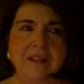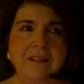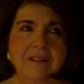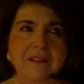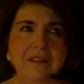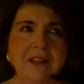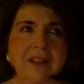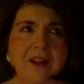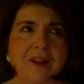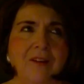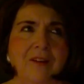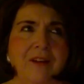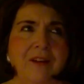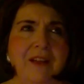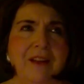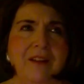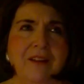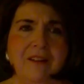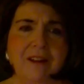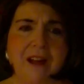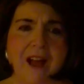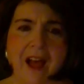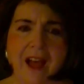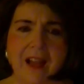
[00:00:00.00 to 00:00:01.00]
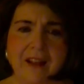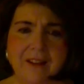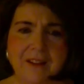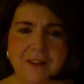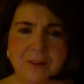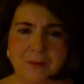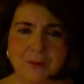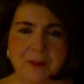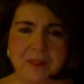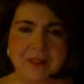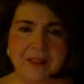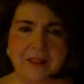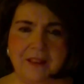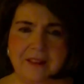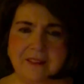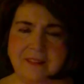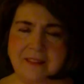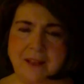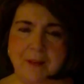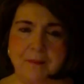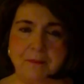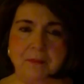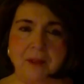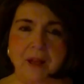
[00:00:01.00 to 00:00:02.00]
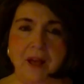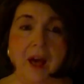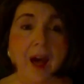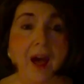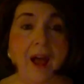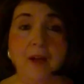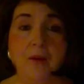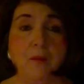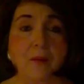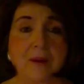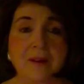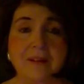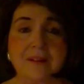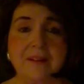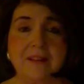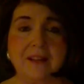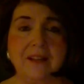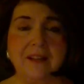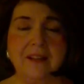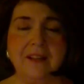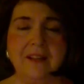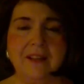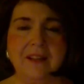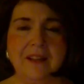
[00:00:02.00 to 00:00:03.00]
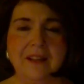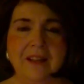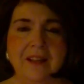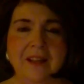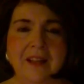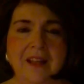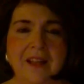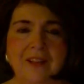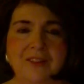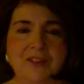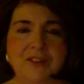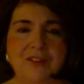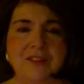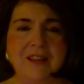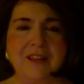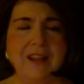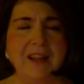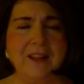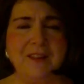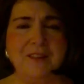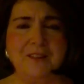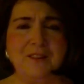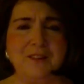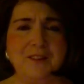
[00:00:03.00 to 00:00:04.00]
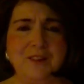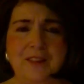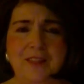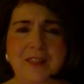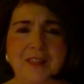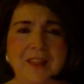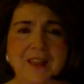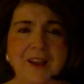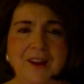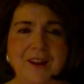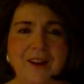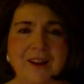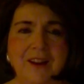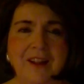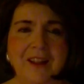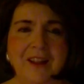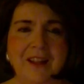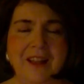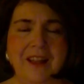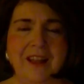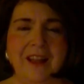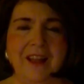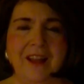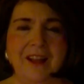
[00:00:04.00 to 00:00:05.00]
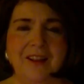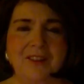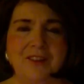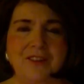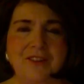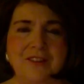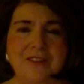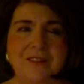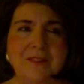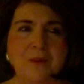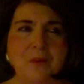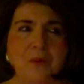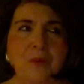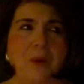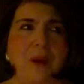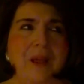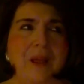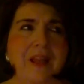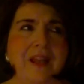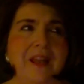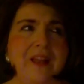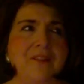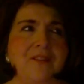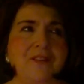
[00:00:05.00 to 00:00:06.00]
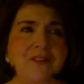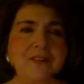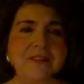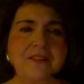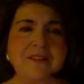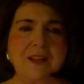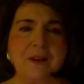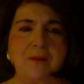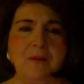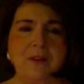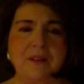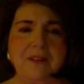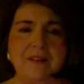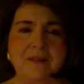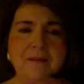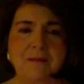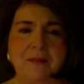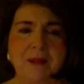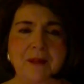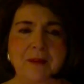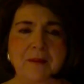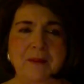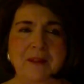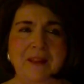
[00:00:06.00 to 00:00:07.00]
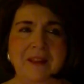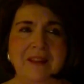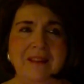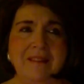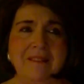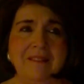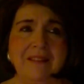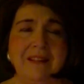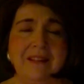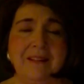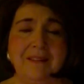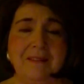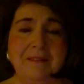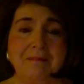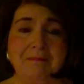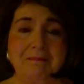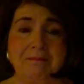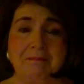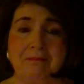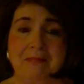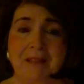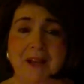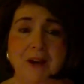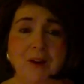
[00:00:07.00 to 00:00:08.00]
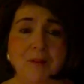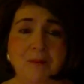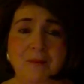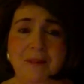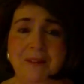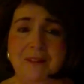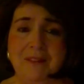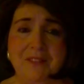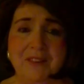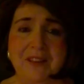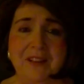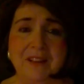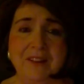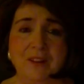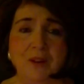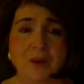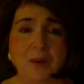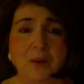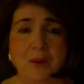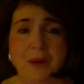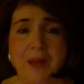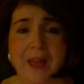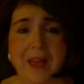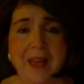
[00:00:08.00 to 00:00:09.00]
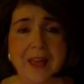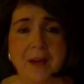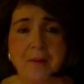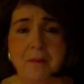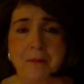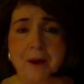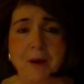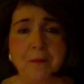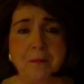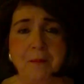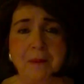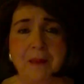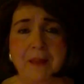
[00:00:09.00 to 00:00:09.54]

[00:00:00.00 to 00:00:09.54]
interacted with except I wasn't. And she said I stood there just waiting for someone to maybe help me feel okay about